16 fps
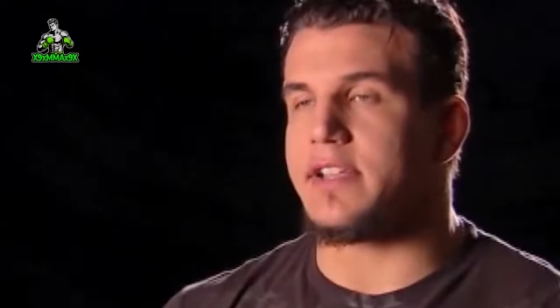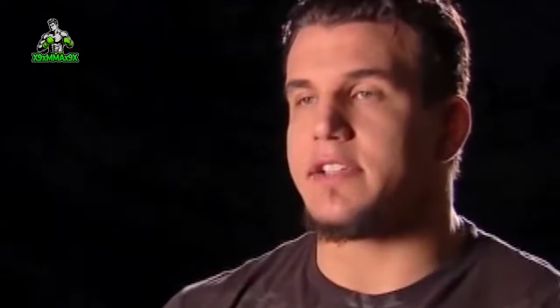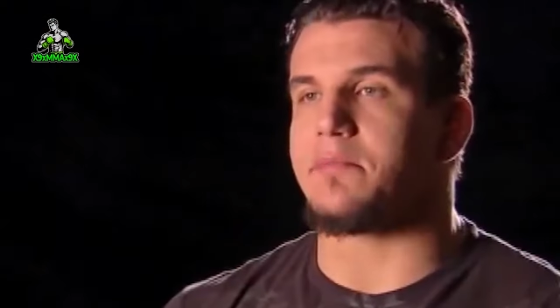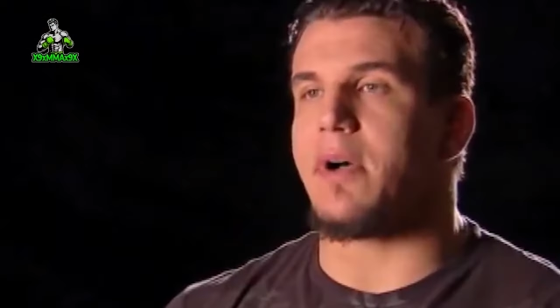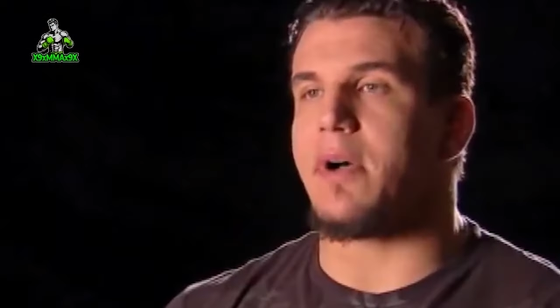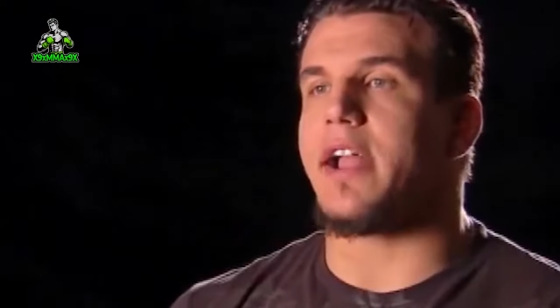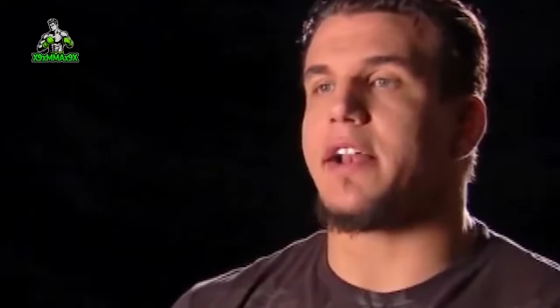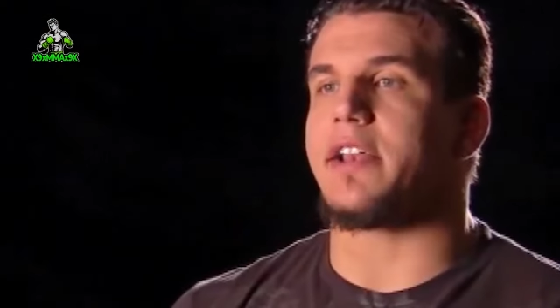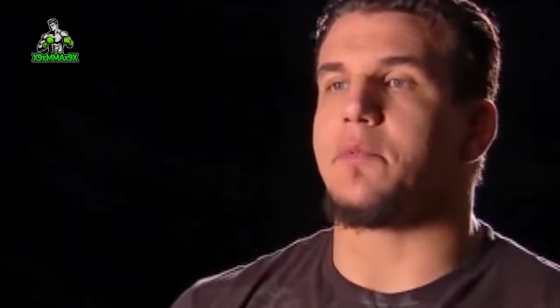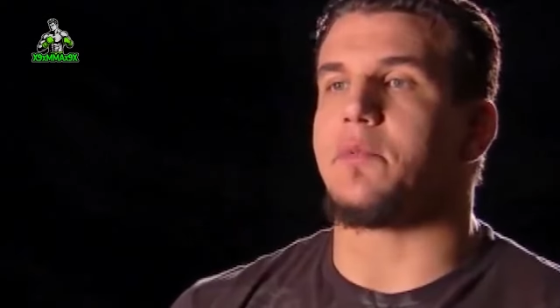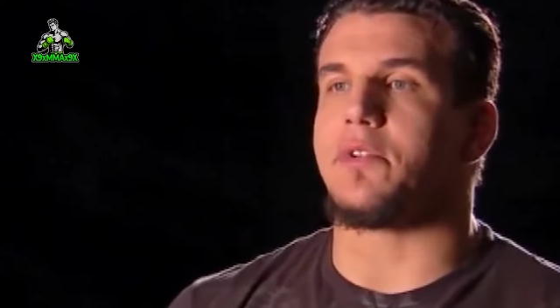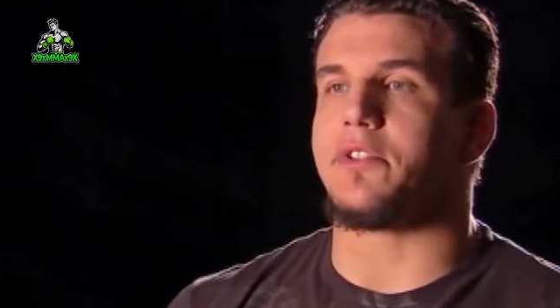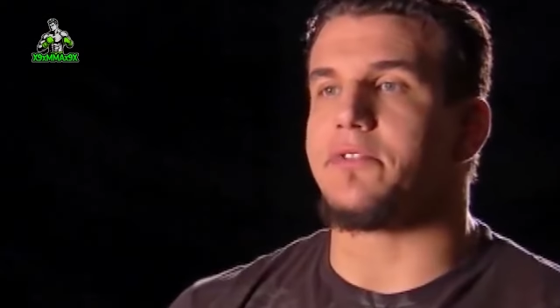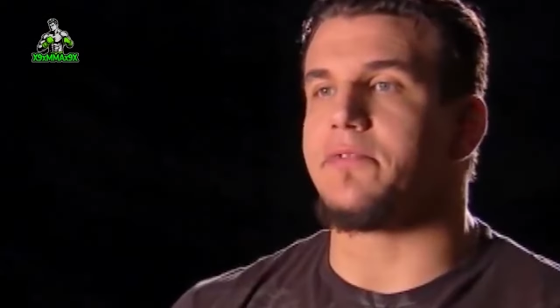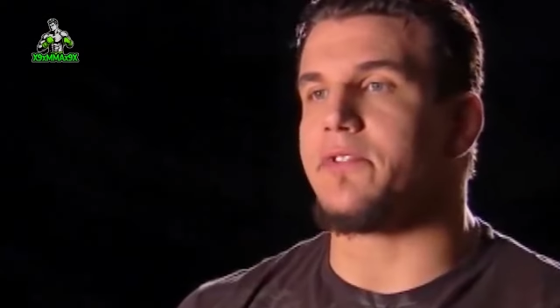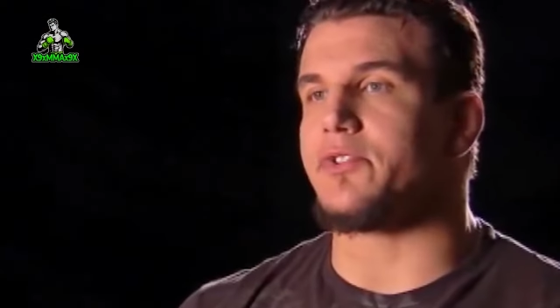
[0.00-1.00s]
that concluded
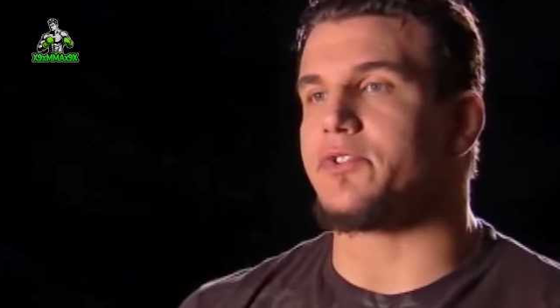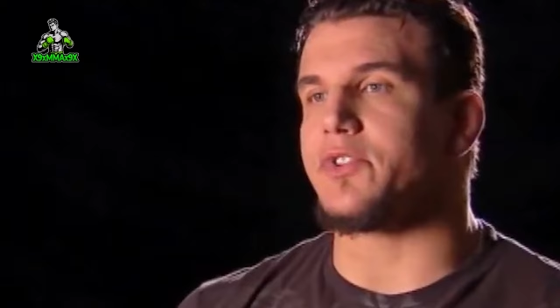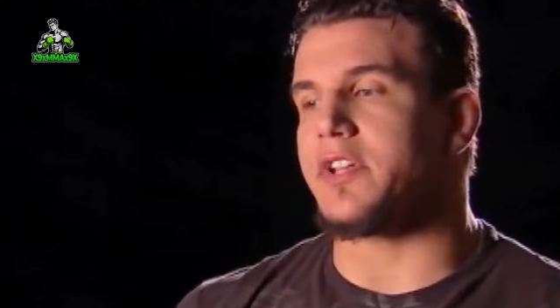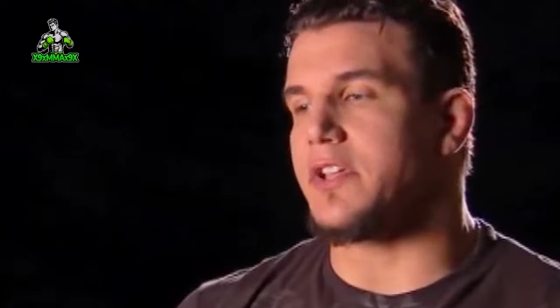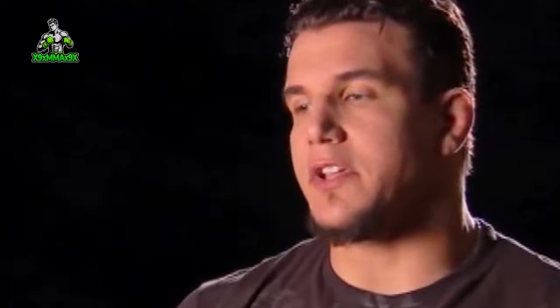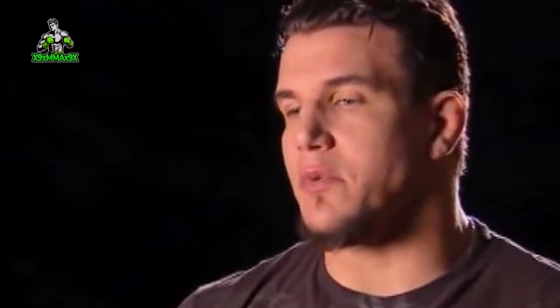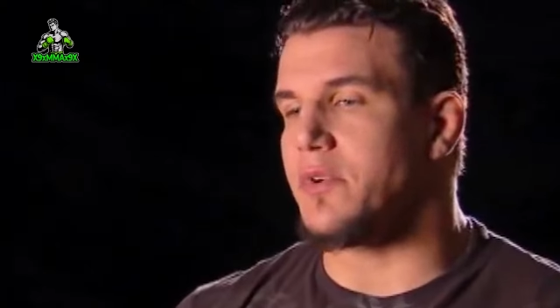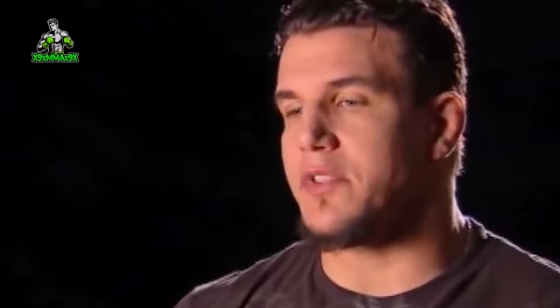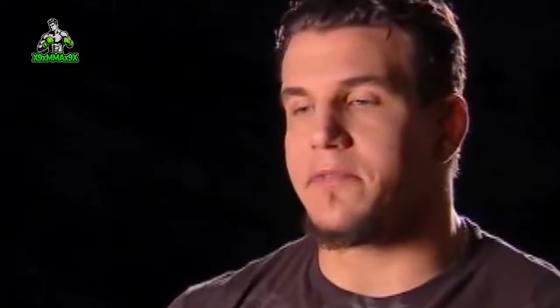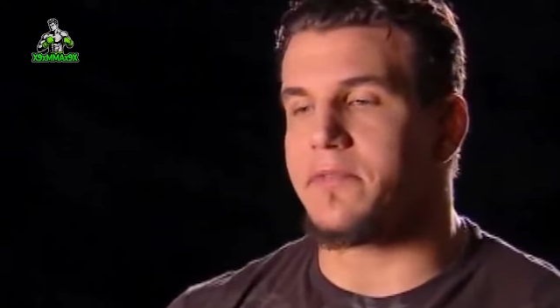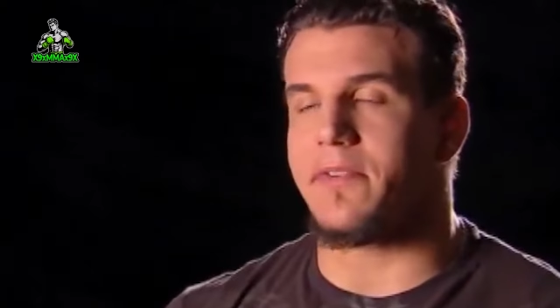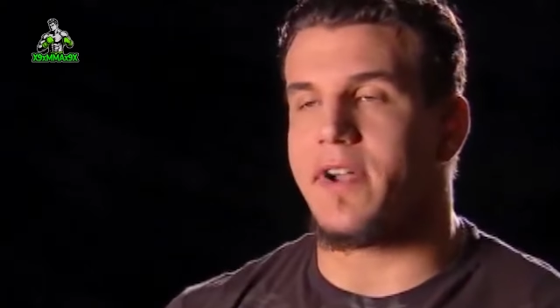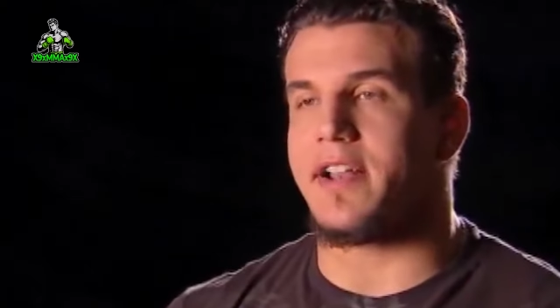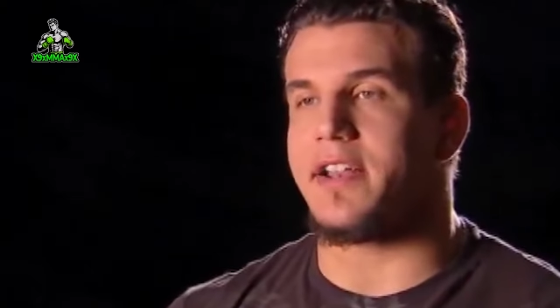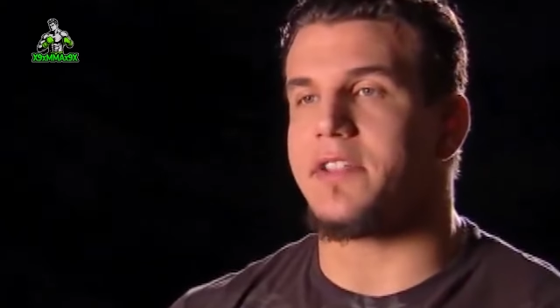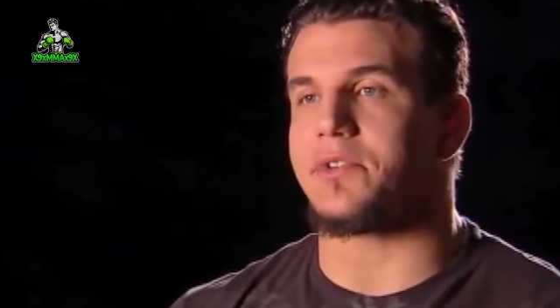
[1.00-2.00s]
this brawl like a
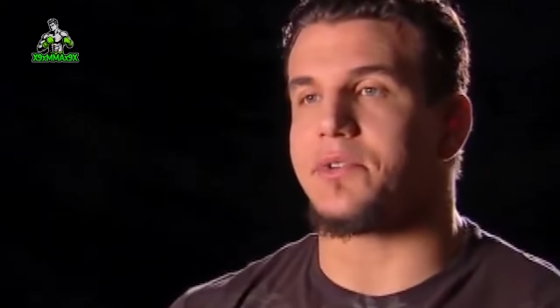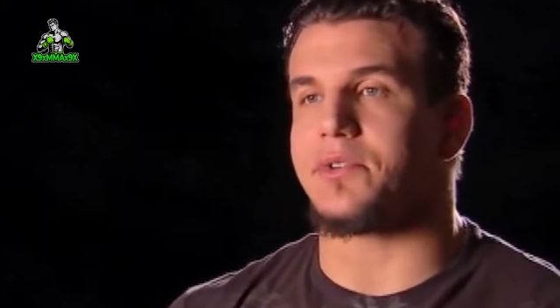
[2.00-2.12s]
thriller.